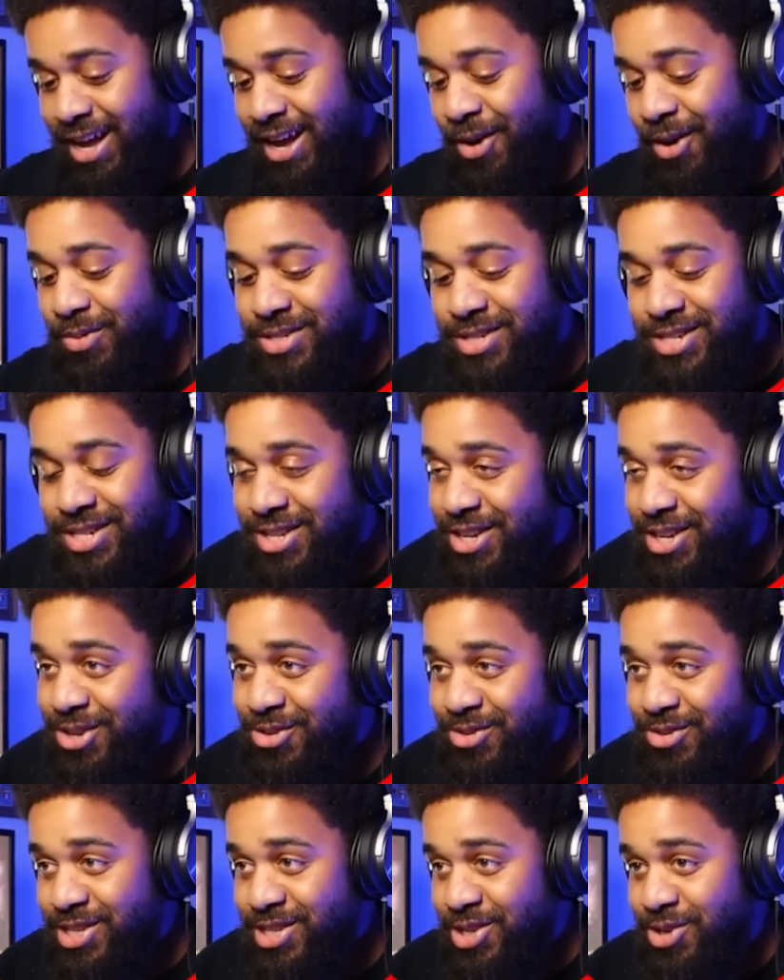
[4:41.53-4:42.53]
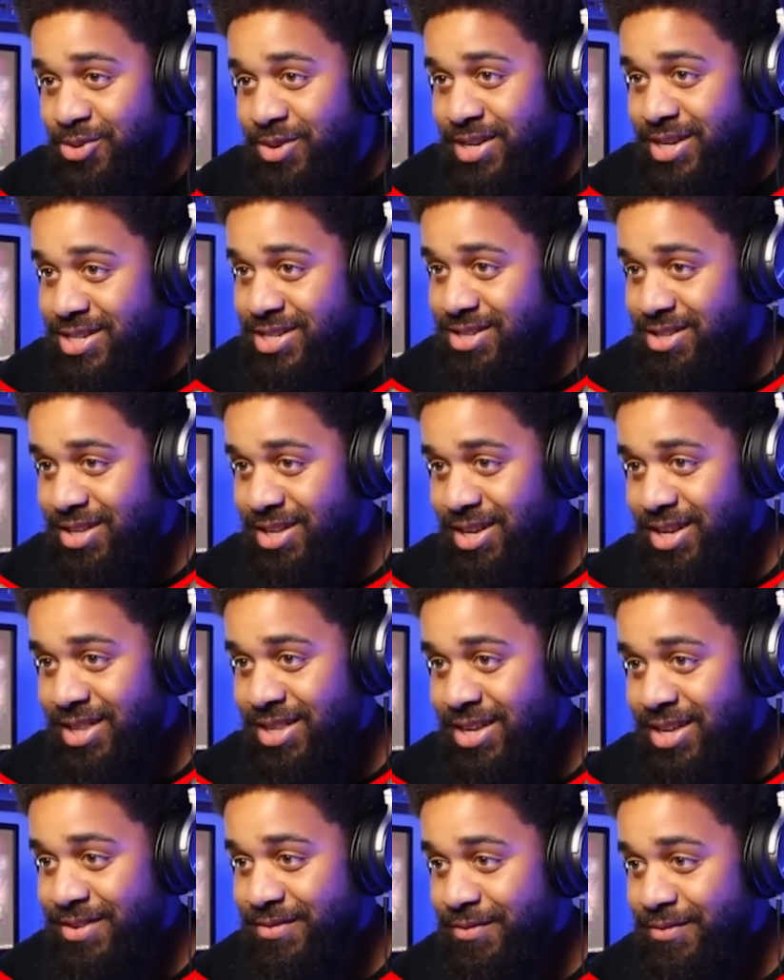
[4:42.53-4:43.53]
I was just gonna do 2 initially, and
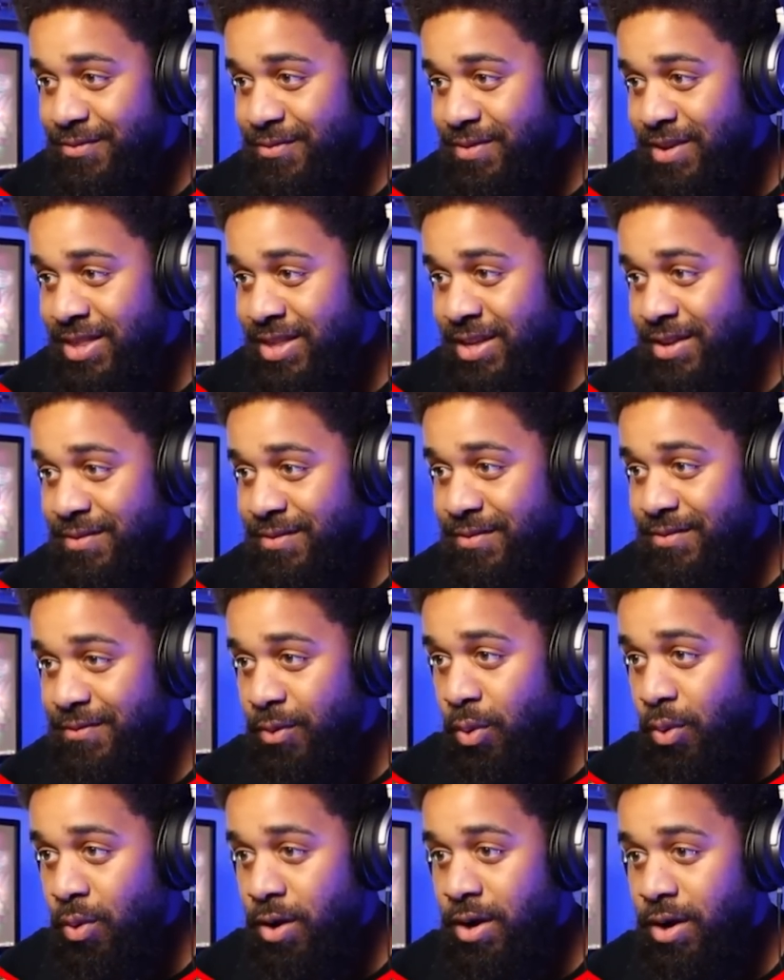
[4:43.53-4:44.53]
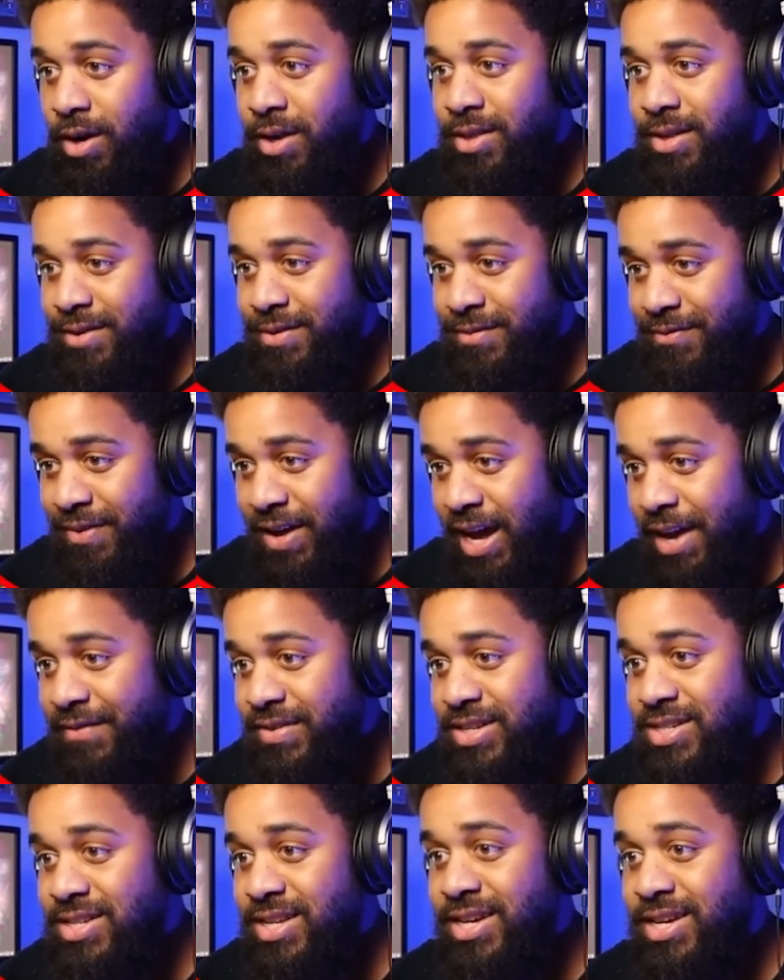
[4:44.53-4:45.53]
then 4, and then 5
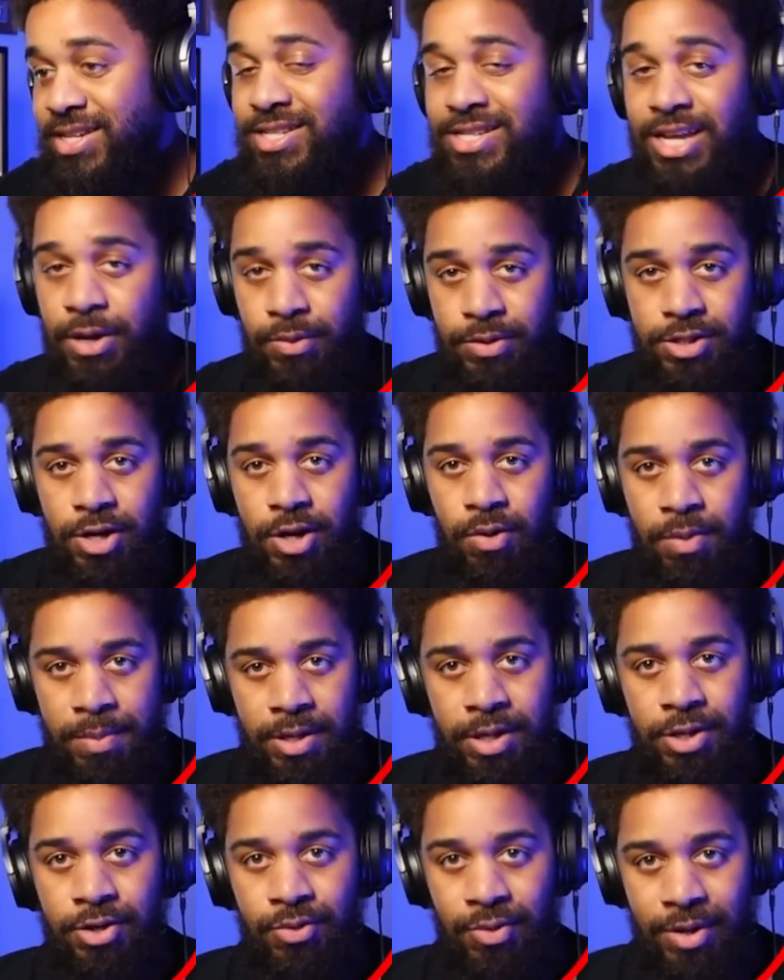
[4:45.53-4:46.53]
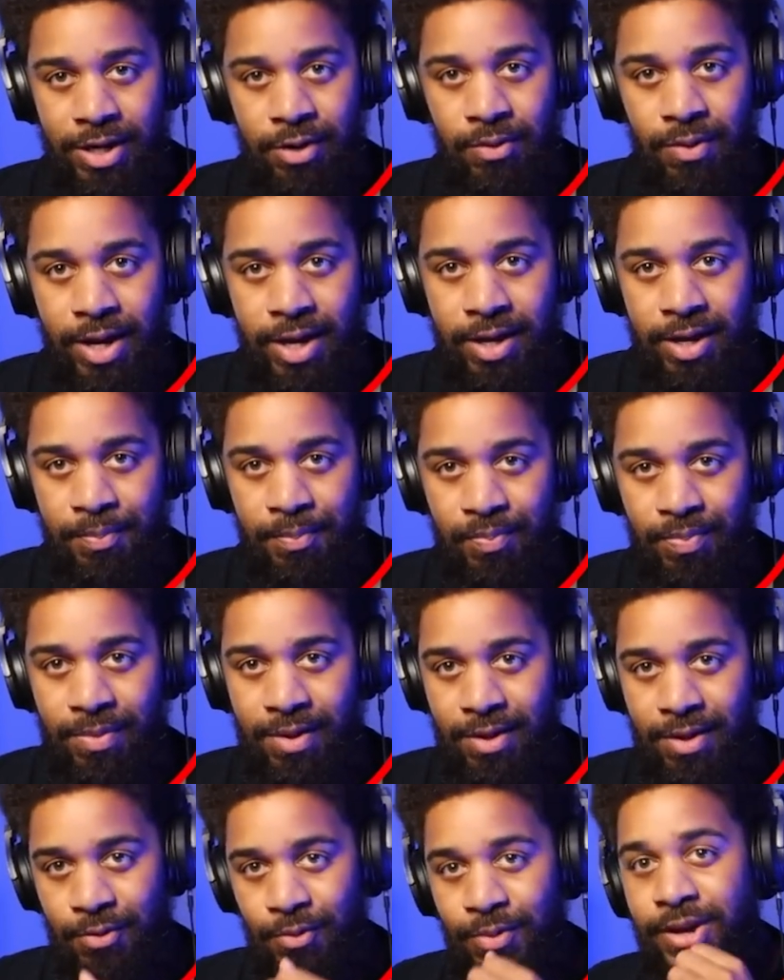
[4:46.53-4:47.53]
and 6. Is that what y'all want me to do anyway?
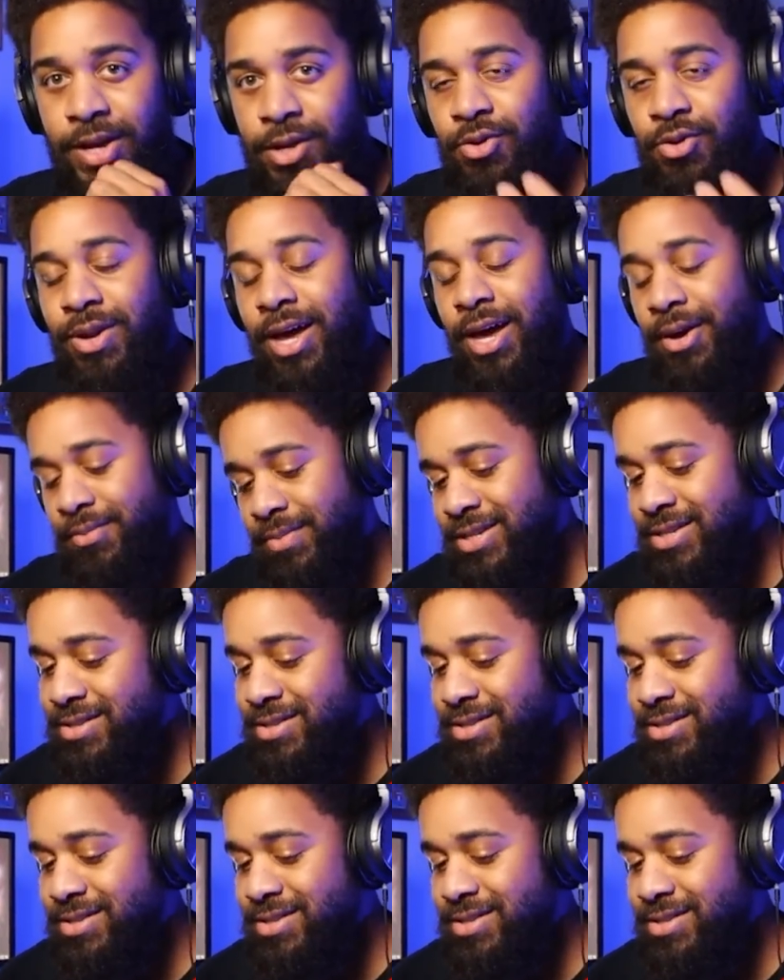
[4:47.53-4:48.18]
We can do that.